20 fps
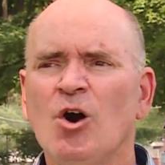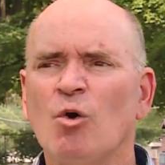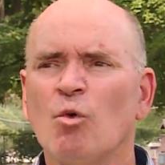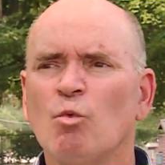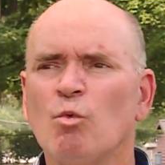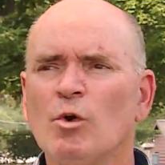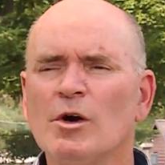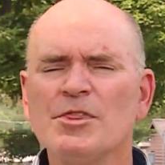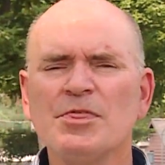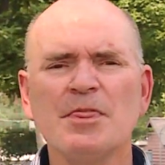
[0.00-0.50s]

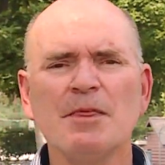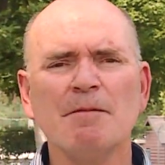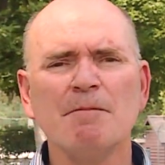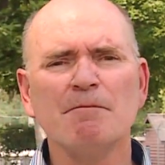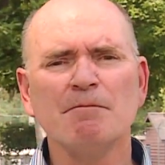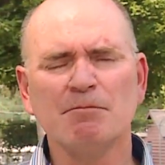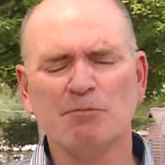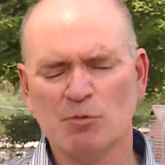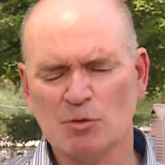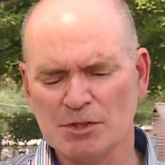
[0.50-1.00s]
would
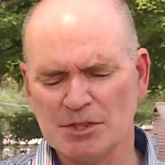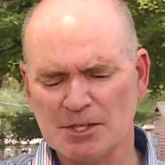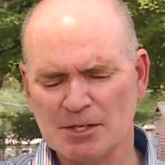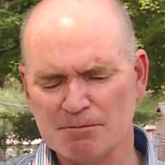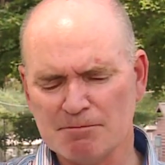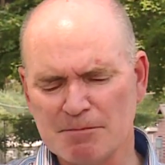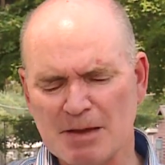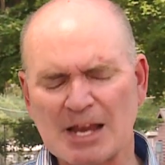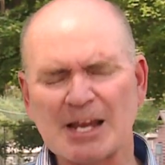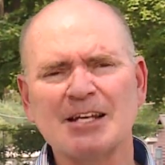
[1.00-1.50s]
the
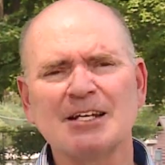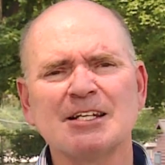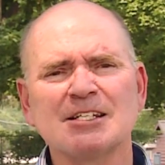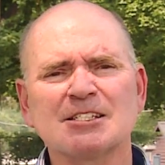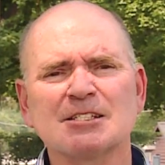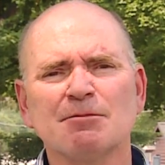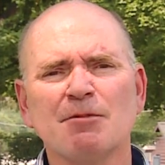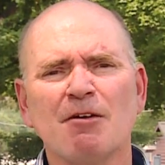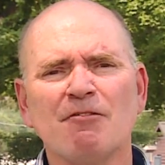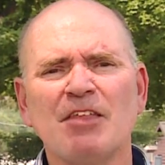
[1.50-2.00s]

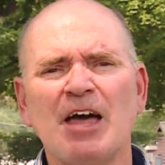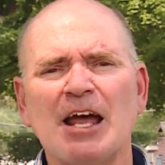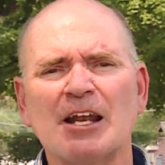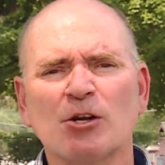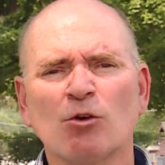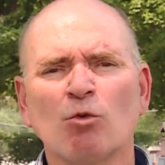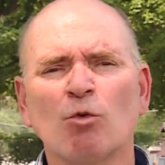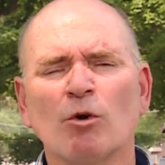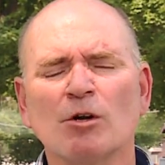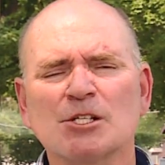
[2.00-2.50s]
mechanism of that
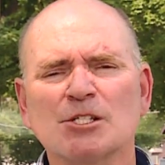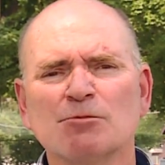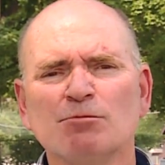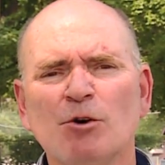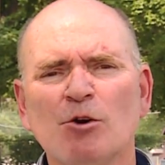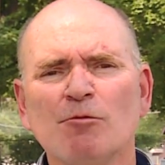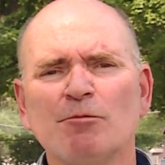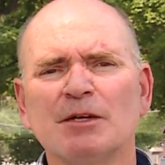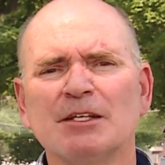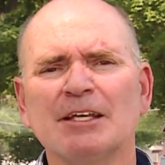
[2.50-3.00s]
quartz
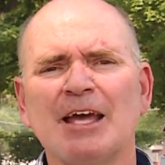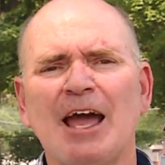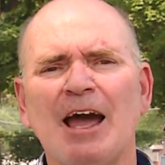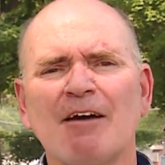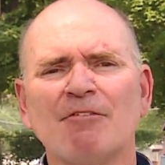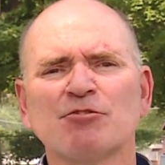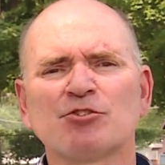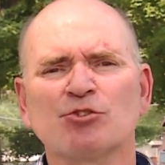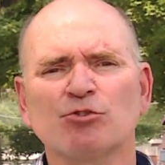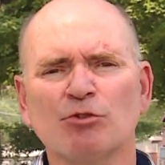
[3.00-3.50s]
movement
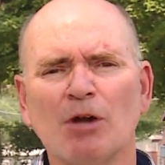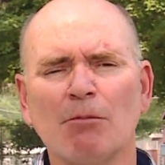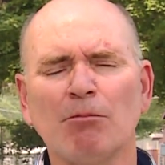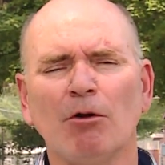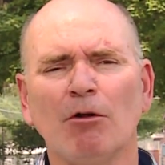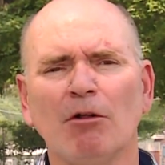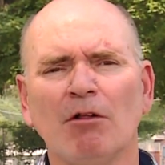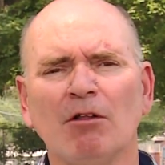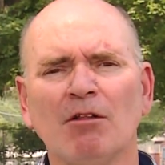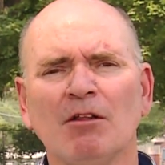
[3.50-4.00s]
have
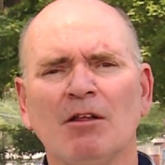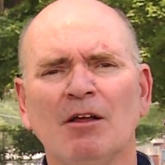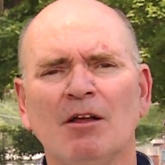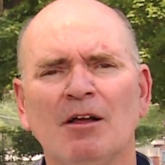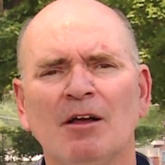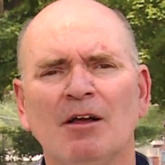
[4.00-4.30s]
trouble